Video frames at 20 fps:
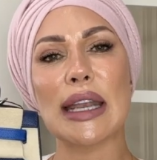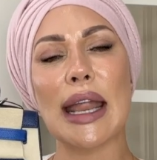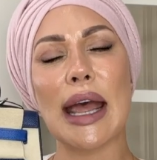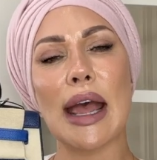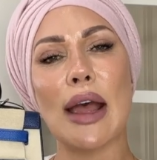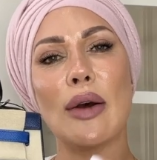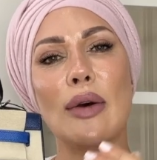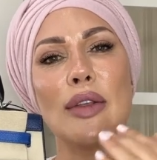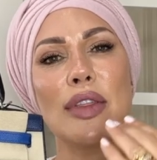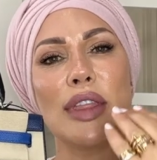
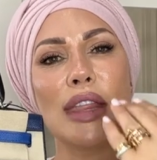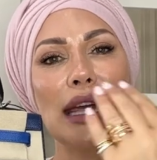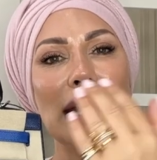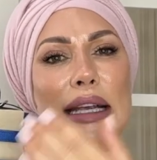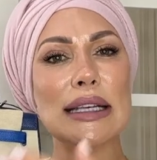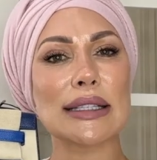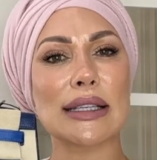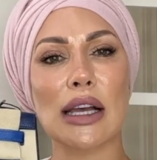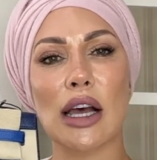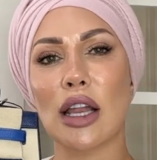Now,
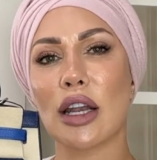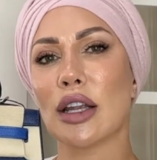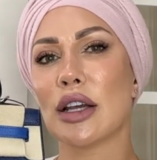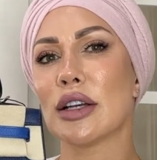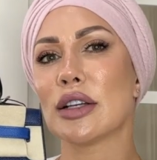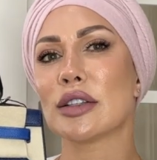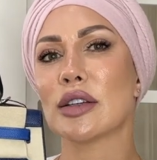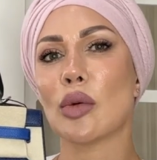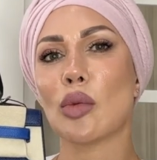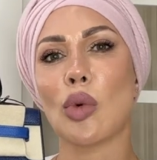these
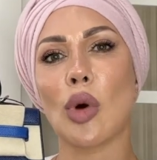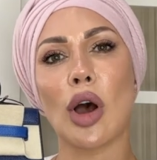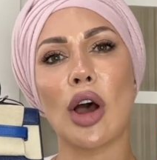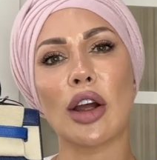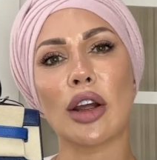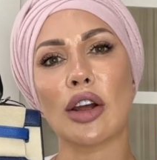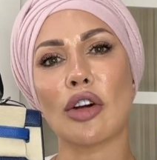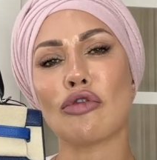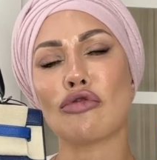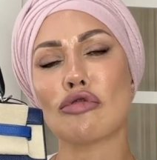colours
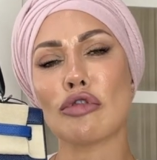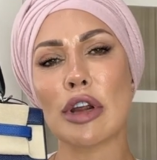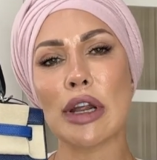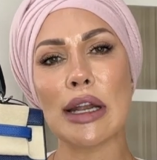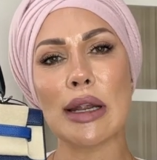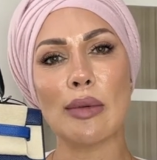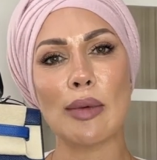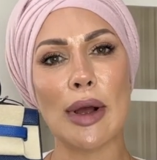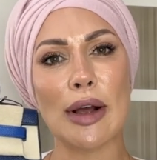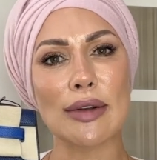work
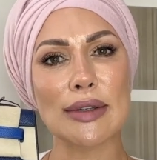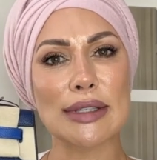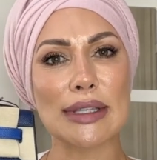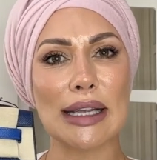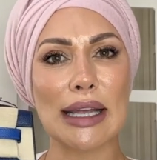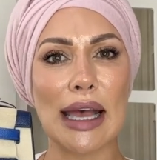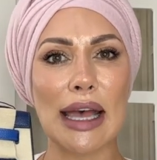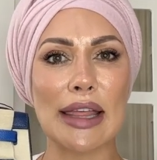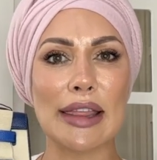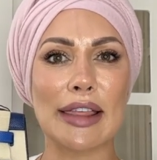really well
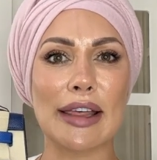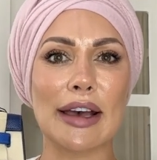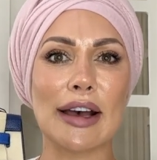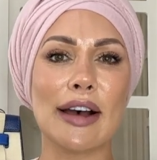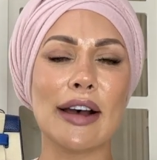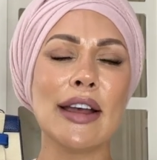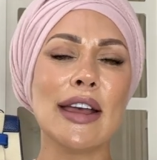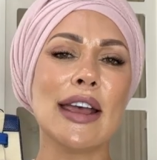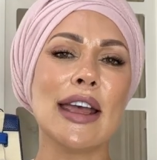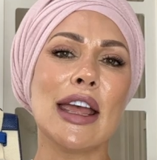
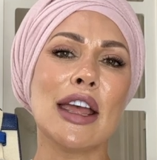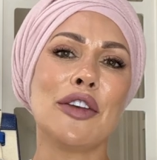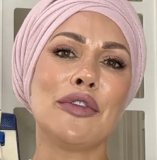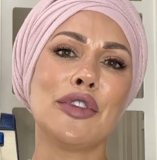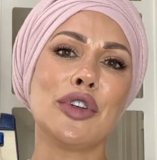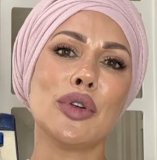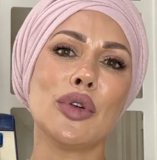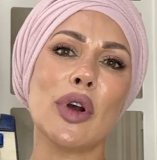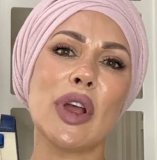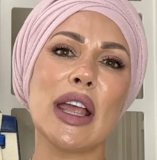together. If
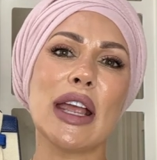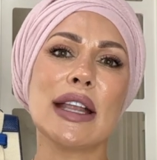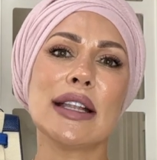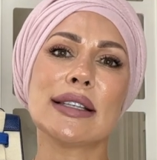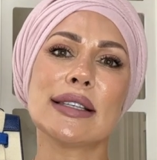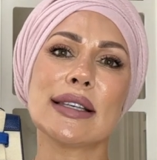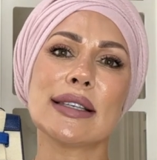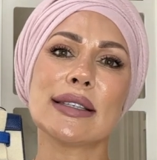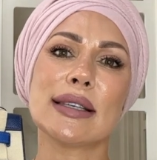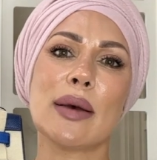you're
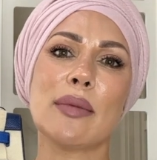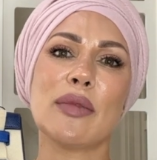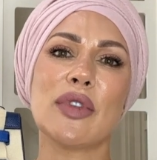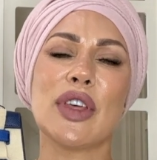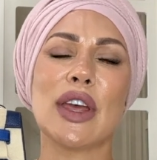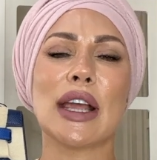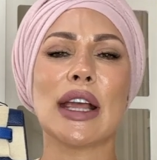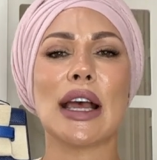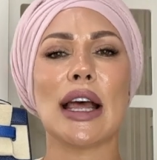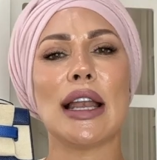into
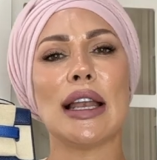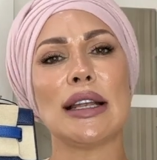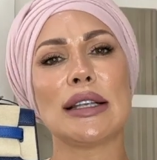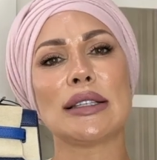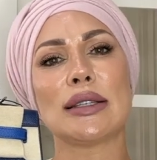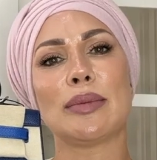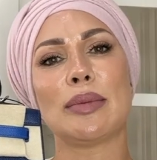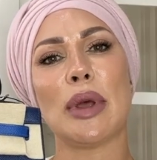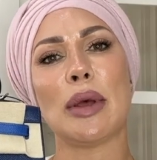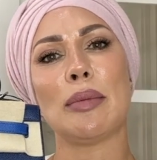something a
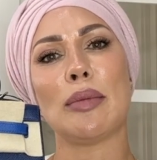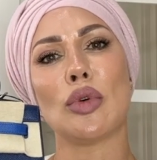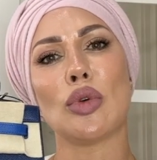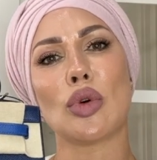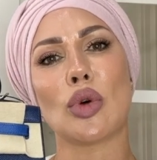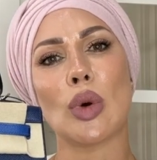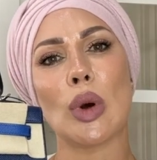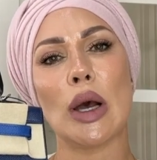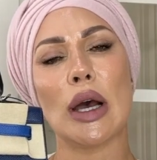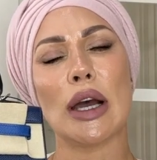little bit more
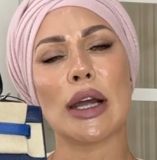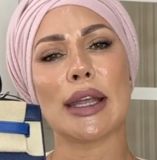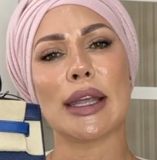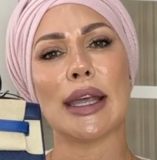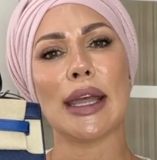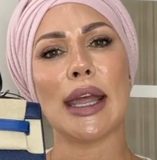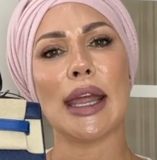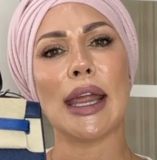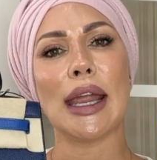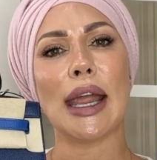
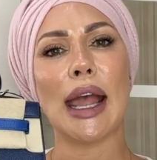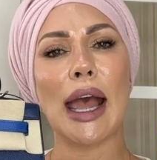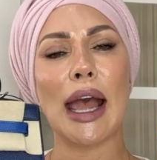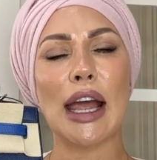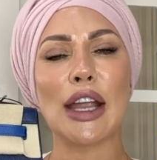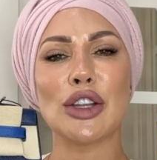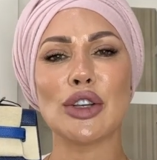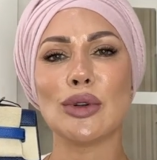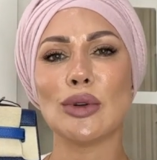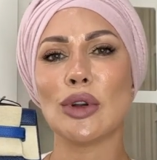quirky
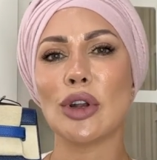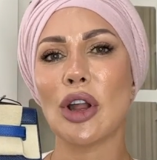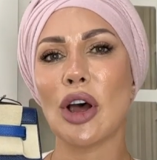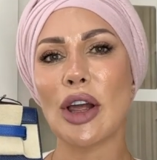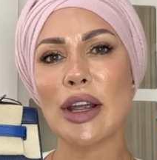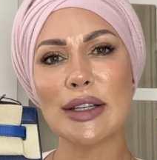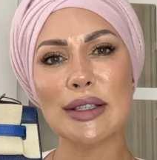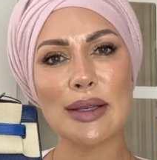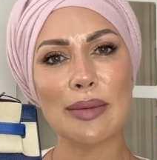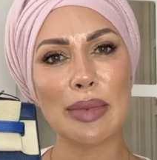and you
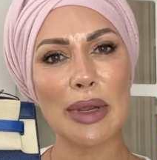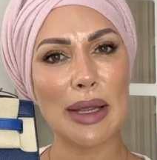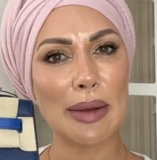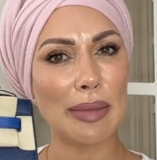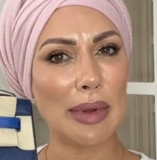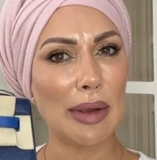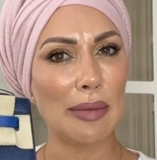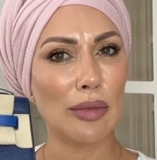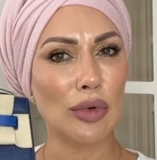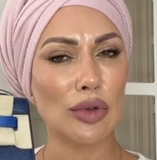like to be a
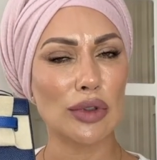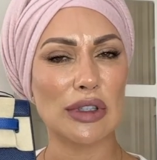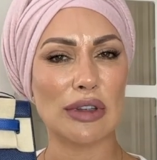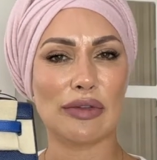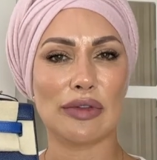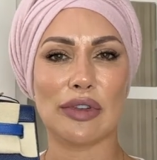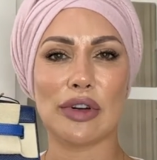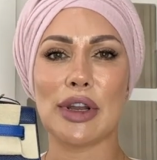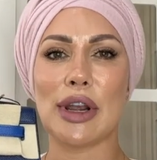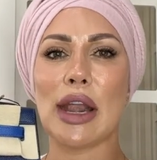bit more
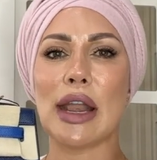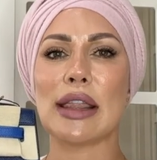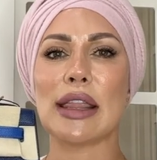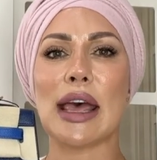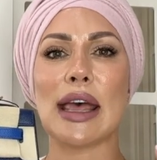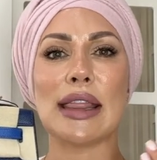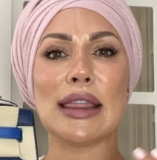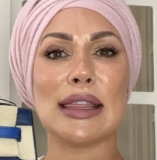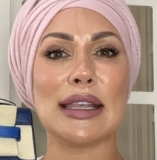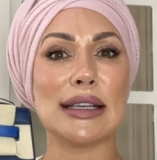different,
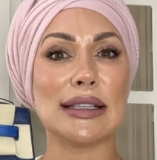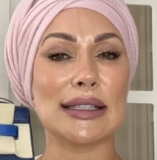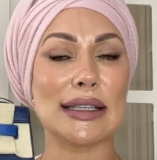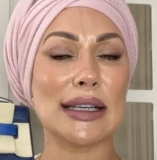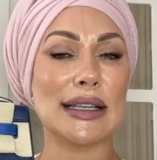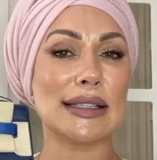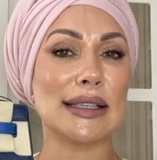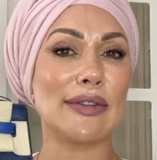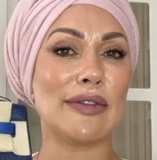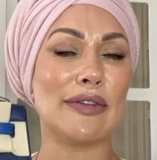then this
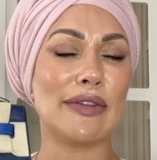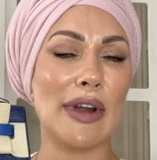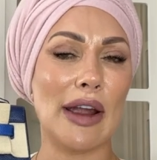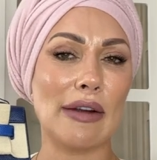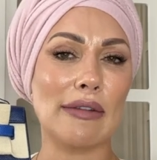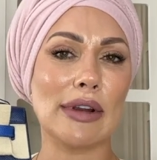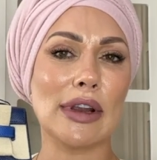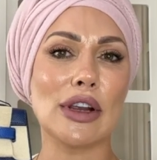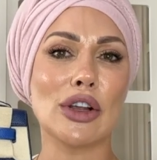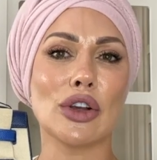is a
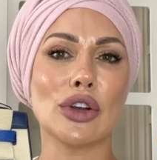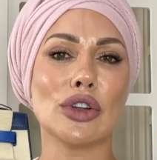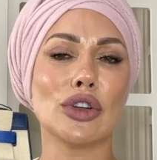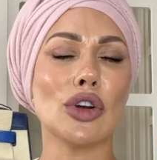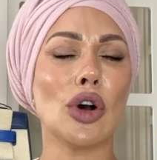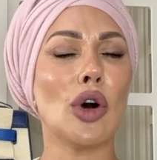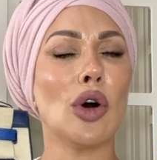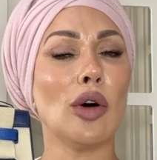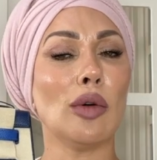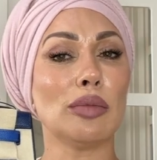very good
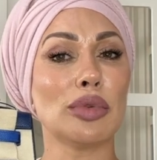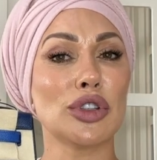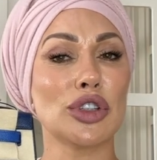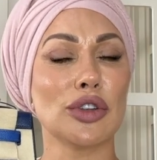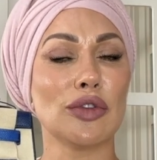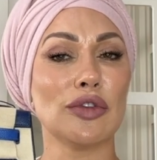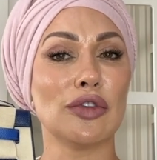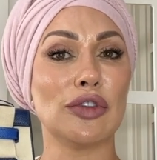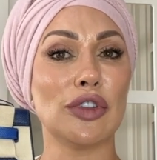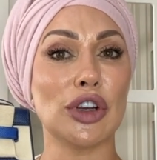
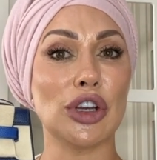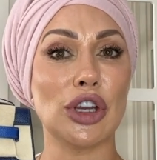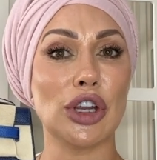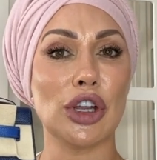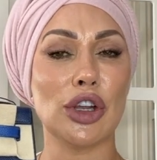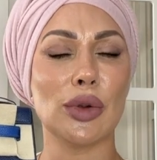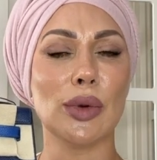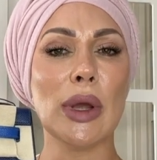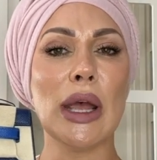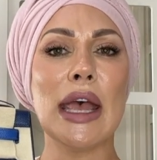option for
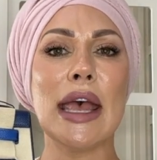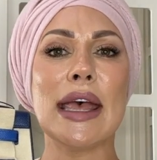you.